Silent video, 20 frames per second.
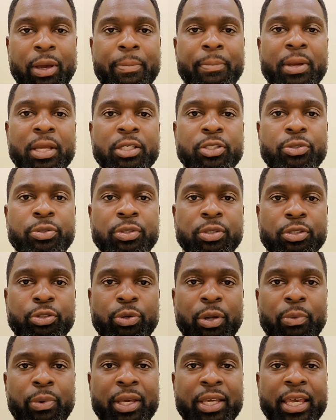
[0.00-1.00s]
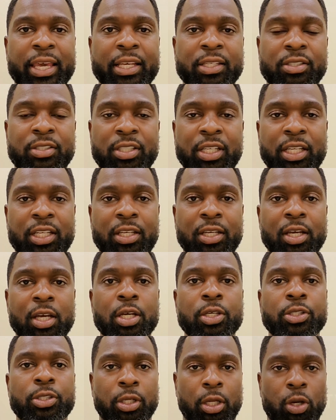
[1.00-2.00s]
Ministries of Straightway, Kansas City.
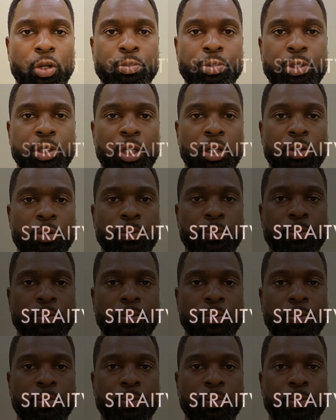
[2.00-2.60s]
Shalom, shalom.